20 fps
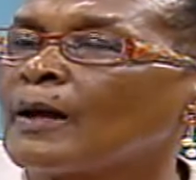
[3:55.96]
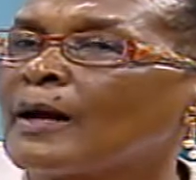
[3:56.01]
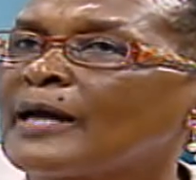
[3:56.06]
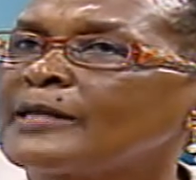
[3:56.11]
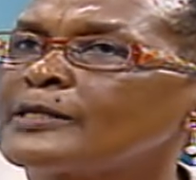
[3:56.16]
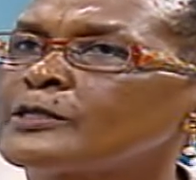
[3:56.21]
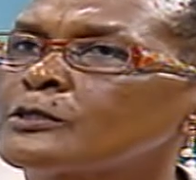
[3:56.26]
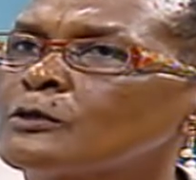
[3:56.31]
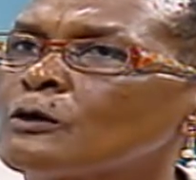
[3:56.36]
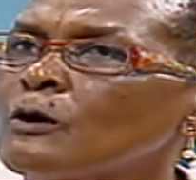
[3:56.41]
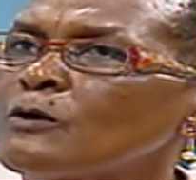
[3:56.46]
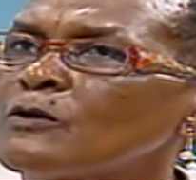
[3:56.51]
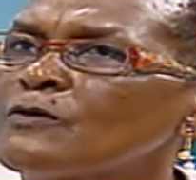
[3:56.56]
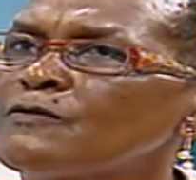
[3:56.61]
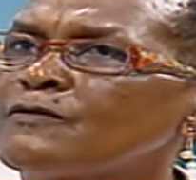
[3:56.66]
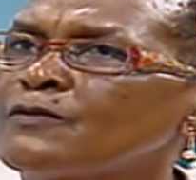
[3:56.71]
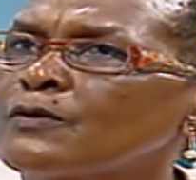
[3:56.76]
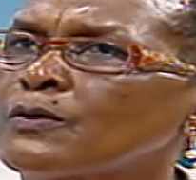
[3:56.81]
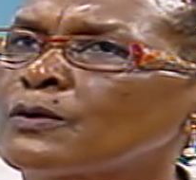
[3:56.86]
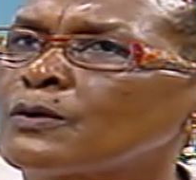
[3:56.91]
and it called
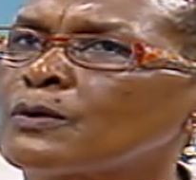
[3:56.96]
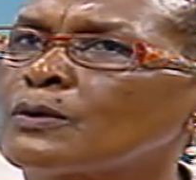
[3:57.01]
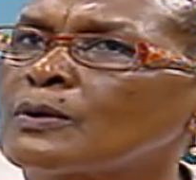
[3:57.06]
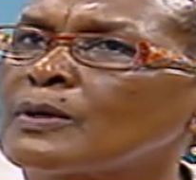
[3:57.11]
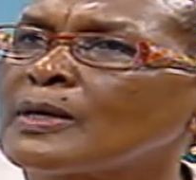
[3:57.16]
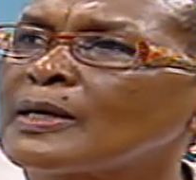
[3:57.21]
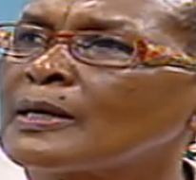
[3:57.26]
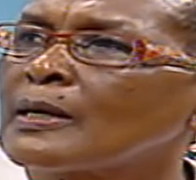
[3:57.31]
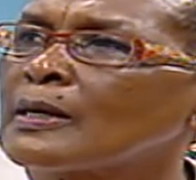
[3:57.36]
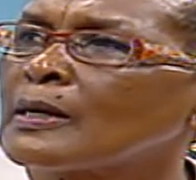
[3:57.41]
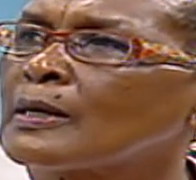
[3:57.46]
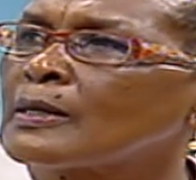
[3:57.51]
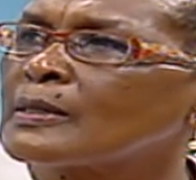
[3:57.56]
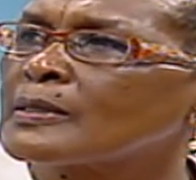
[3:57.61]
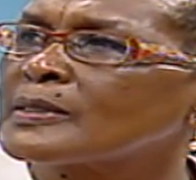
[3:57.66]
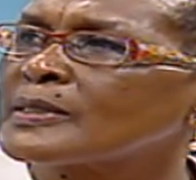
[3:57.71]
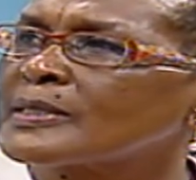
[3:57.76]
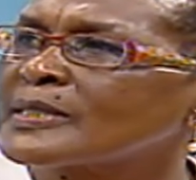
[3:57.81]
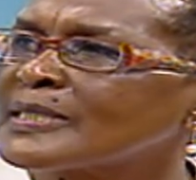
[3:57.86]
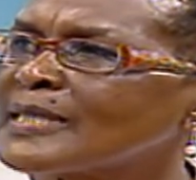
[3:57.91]
for
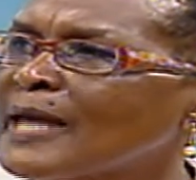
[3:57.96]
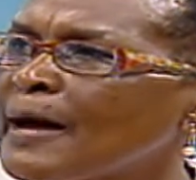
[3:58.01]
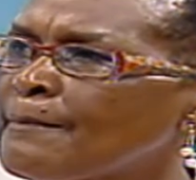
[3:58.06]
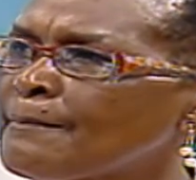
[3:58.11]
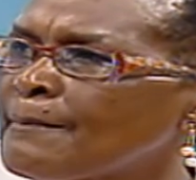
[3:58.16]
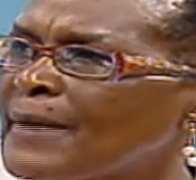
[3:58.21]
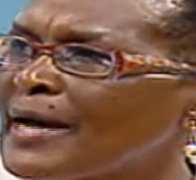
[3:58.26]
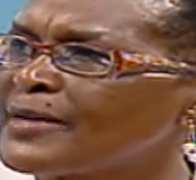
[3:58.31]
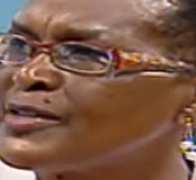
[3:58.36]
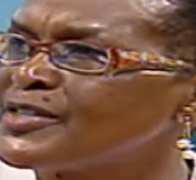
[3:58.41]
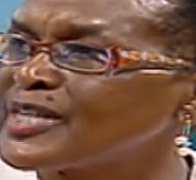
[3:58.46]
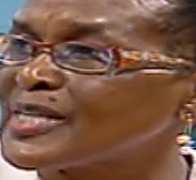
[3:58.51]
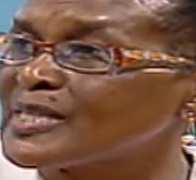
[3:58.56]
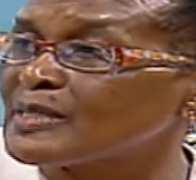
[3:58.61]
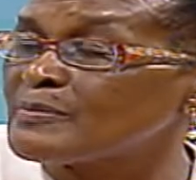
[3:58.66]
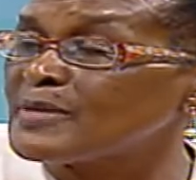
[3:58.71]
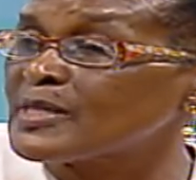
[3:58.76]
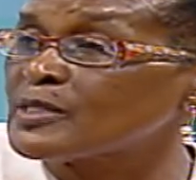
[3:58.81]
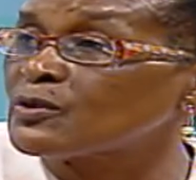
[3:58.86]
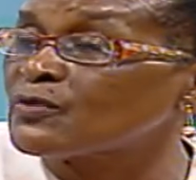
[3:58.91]
some
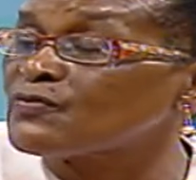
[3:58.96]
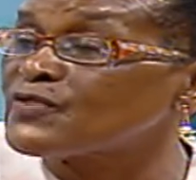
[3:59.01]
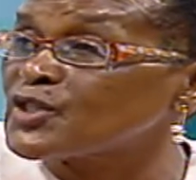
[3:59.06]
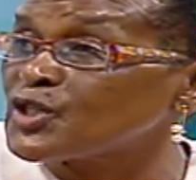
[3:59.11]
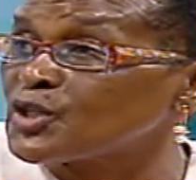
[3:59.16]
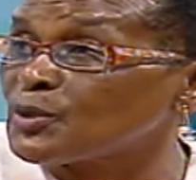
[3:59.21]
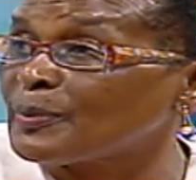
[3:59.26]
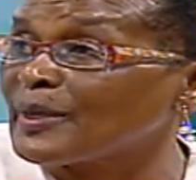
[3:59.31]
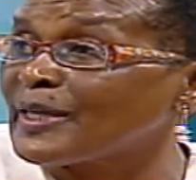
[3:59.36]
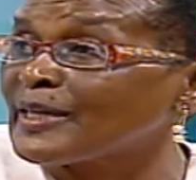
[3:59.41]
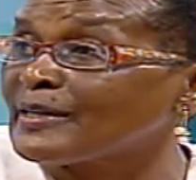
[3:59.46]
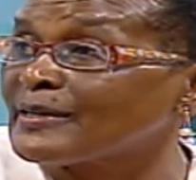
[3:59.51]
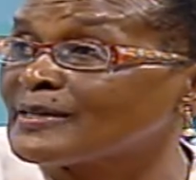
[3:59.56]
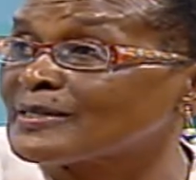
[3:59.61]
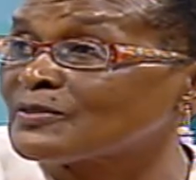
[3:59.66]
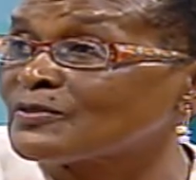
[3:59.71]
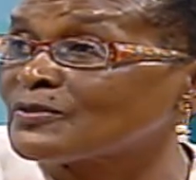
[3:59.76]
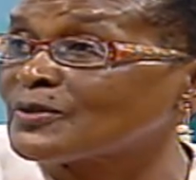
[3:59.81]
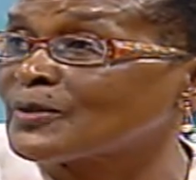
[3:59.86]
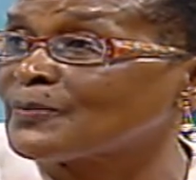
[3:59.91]
adjustment of the shipping
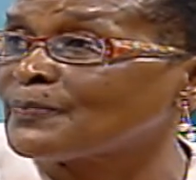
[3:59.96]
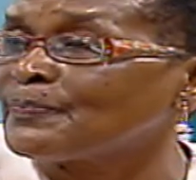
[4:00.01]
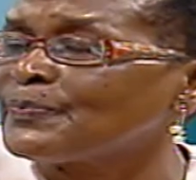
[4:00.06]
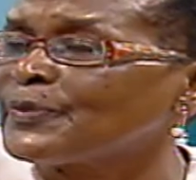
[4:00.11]
industry.